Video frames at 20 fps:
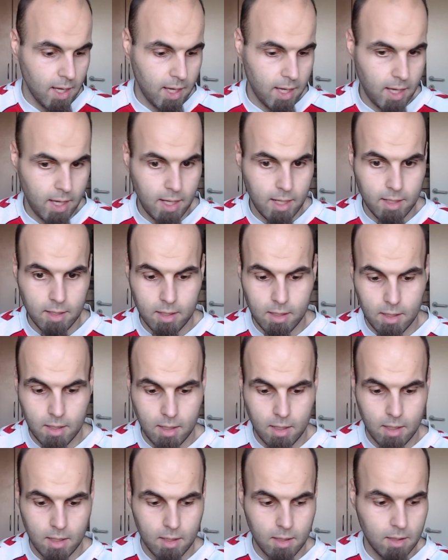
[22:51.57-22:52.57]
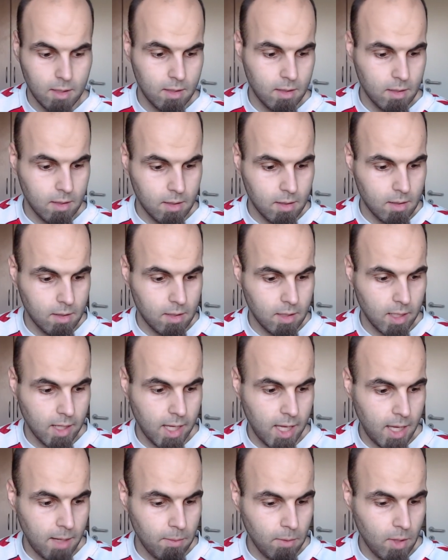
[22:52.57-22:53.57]
and the
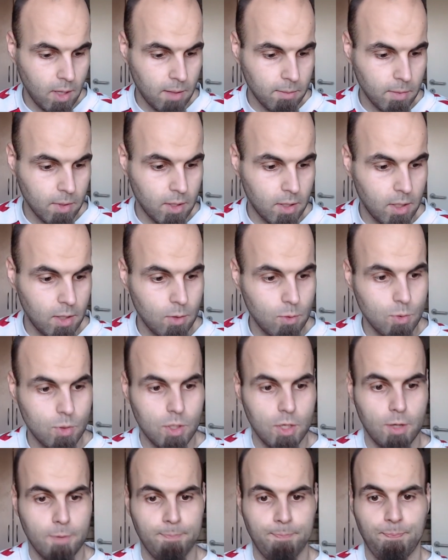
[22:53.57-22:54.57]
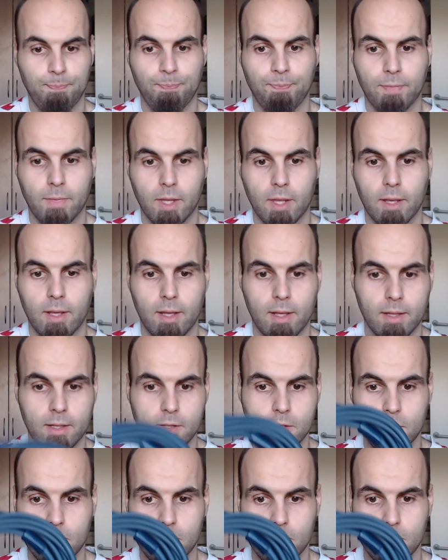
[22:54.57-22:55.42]
cable I'm gonna use here. This here